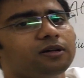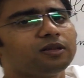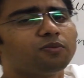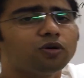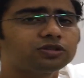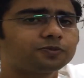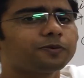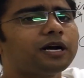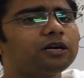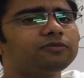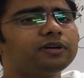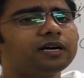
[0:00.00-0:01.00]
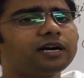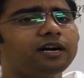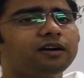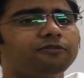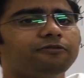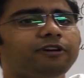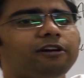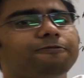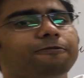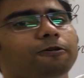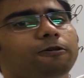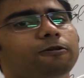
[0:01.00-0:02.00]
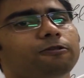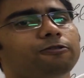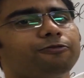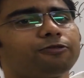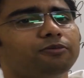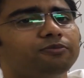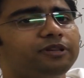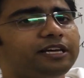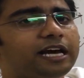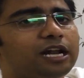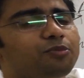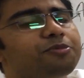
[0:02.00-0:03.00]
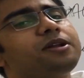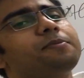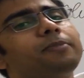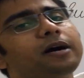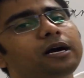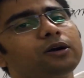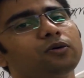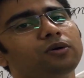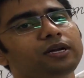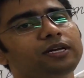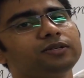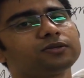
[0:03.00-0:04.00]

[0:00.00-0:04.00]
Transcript: most part of the current will flow from the aluminum part only.